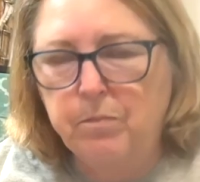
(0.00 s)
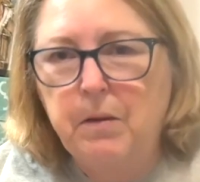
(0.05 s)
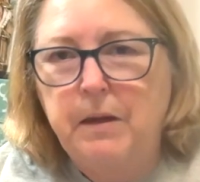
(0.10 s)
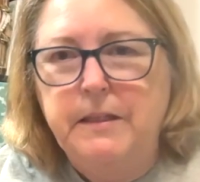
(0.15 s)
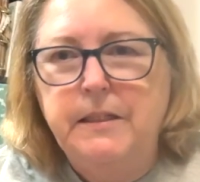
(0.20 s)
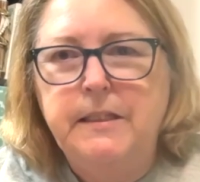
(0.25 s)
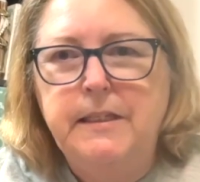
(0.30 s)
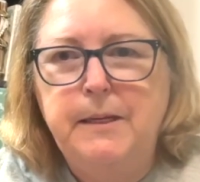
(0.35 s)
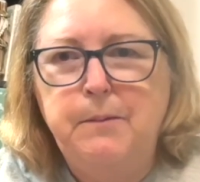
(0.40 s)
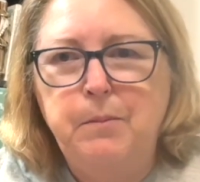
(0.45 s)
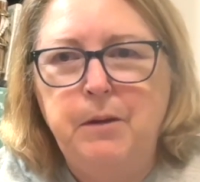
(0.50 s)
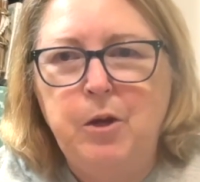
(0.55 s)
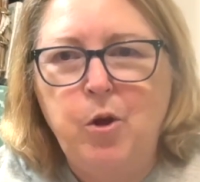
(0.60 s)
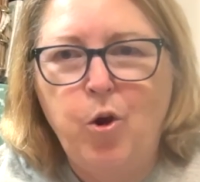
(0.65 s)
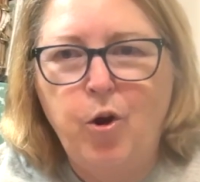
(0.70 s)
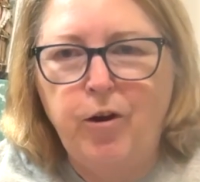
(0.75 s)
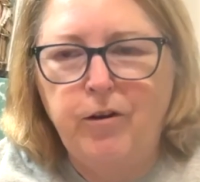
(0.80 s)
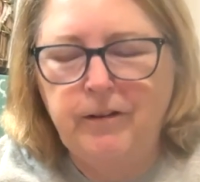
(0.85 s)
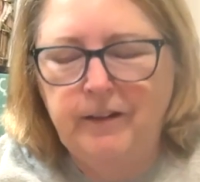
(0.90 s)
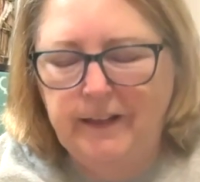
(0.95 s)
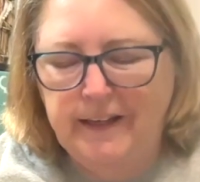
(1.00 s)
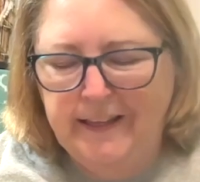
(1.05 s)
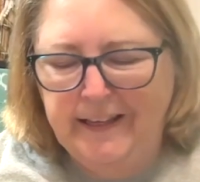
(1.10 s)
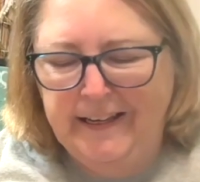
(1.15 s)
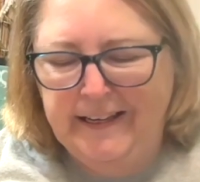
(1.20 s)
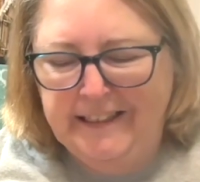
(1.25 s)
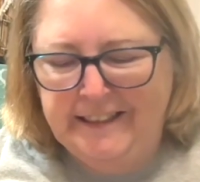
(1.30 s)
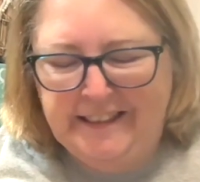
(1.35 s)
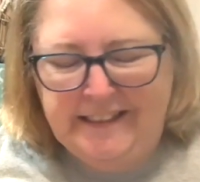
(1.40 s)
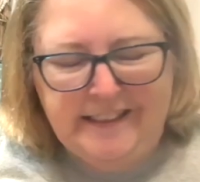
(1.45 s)
my TBR
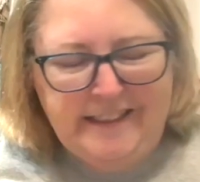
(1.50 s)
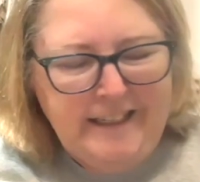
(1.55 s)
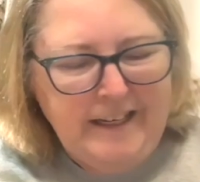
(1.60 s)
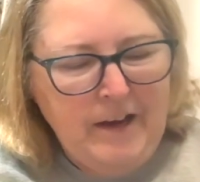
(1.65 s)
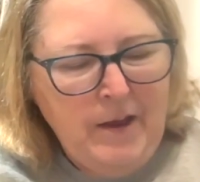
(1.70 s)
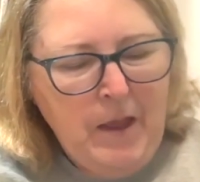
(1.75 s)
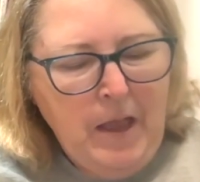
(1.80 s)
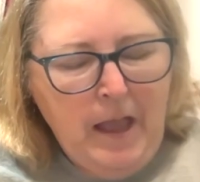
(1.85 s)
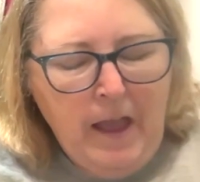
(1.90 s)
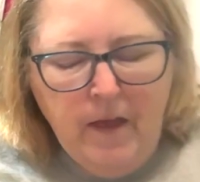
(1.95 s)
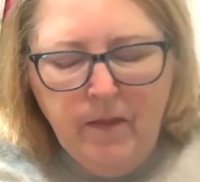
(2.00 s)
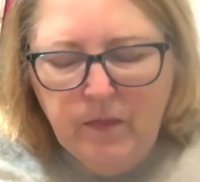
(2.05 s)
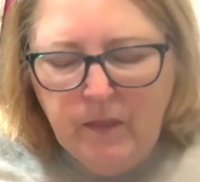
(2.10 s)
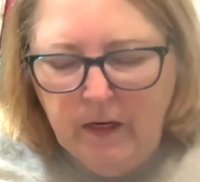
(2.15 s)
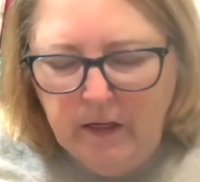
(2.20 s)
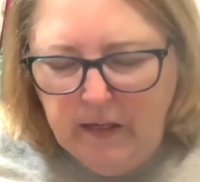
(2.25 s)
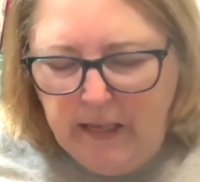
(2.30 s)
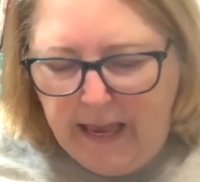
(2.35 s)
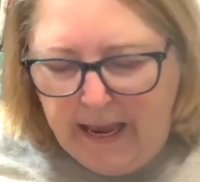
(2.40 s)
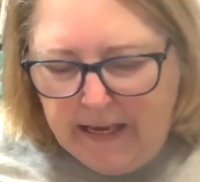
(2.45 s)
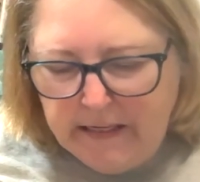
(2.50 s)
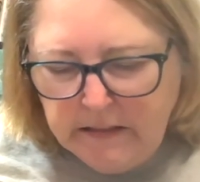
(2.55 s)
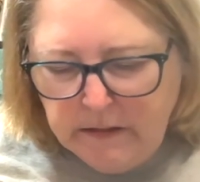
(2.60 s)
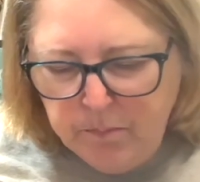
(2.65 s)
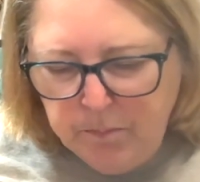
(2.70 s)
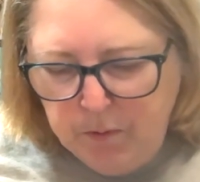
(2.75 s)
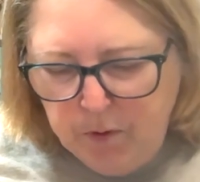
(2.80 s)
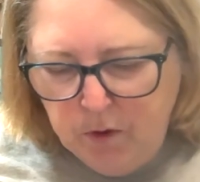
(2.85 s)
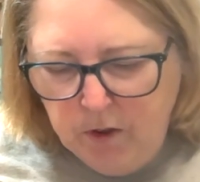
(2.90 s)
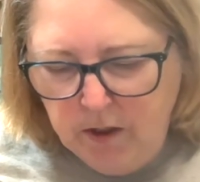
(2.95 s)
list. The last
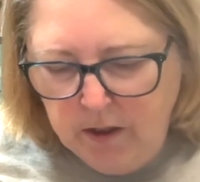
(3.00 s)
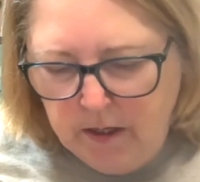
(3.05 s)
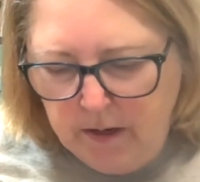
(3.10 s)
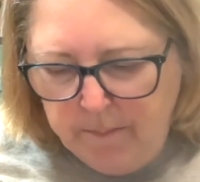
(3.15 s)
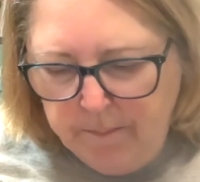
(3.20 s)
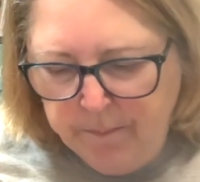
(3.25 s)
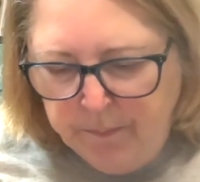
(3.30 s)
book